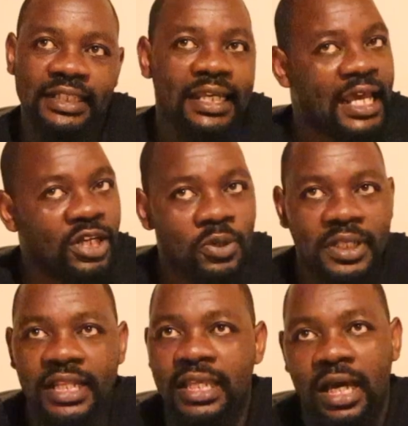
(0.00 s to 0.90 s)
And I know
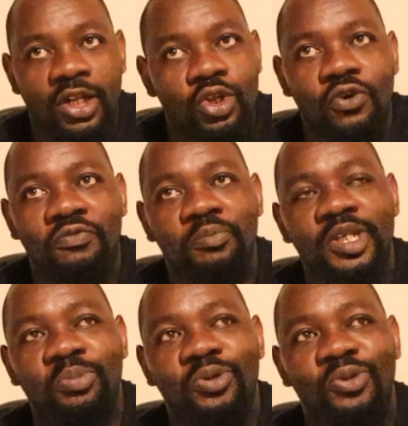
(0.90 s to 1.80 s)
that there are a lot of
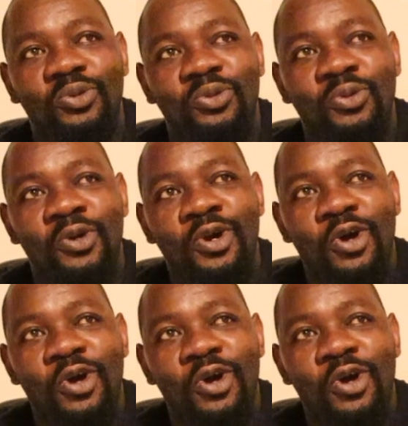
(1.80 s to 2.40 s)
people who